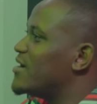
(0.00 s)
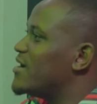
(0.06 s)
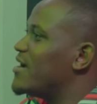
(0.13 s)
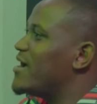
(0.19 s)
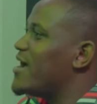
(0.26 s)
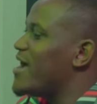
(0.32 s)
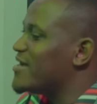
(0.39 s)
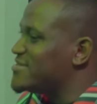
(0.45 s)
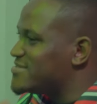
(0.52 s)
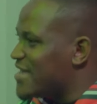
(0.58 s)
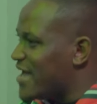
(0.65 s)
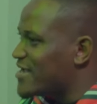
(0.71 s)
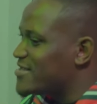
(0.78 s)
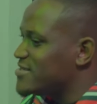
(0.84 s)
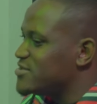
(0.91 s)
like.
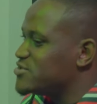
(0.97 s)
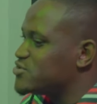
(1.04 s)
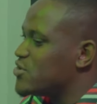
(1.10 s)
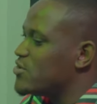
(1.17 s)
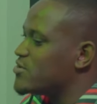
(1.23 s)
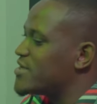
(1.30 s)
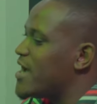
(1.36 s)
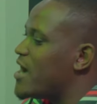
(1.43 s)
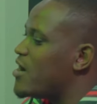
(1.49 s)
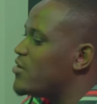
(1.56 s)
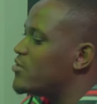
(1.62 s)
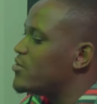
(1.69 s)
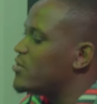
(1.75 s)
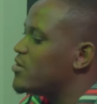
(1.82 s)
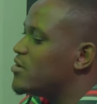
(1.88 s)
Exactly. So like yeah.
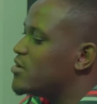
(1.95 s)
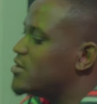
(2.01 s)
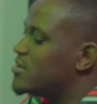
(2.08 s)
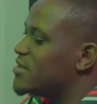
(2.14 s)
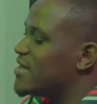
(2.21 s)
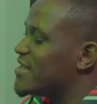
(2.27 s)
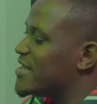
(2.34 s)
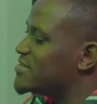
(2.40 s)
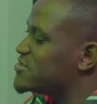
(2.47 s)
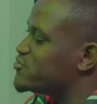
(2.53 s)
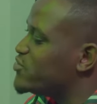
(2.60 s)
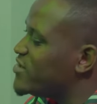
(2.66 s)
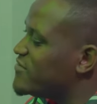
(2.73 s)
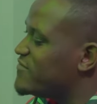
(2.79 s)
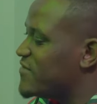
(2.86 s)
Now, it has
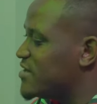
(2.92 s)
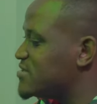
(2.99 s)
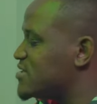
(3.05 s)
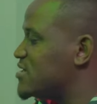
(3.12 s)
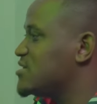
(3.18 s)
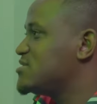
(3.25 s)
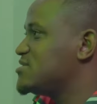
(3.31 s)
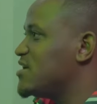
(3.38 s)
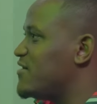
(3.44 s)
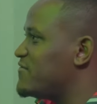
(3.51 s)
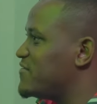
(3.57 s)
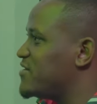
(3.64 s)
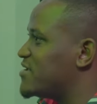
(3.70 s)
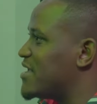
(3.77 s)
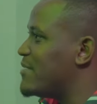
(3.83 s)
reinvented
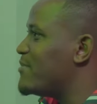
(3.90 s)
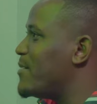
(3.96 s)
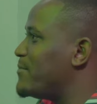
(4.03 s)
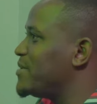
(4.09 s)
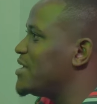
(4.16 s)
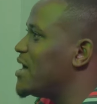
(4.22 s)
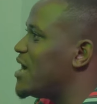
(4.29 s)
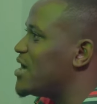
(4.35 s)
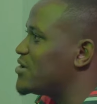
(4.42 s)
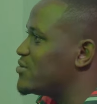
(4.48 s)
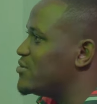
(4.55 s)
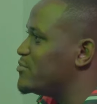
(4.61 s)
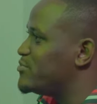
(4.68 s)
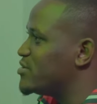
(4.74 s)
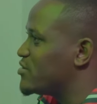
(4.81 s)
itself in got
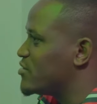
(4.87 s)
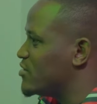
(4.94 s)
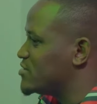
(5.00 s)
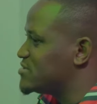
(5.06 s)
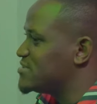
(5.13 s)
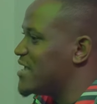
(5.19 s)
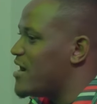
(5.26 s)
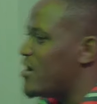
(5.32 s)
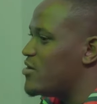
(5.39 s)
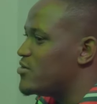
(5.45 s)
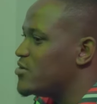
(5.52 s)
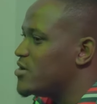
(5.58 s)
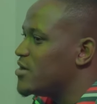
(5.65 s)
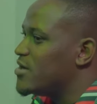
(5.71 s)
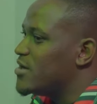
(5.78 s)
Amapiano because you.
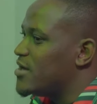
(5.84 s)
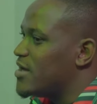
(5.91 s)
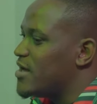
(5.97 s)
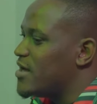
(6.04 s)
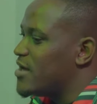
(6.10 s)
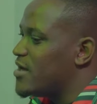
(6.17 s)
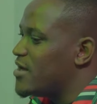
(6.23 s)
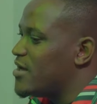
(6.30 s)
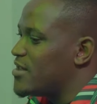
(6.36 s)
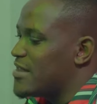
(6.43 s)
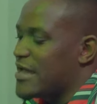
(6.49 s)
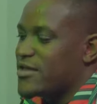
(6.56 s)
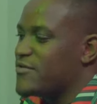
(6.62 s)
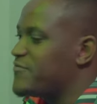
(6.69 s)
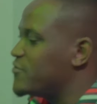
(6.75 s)
now uh,
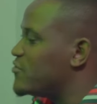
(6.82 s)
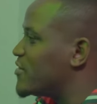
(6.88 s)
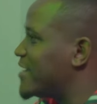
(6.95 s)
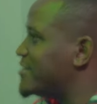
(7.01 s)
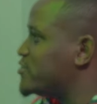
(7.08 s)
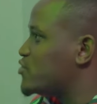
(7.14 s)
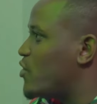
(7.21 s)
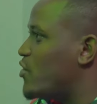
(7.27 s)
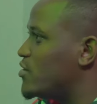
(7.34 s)
like if you look at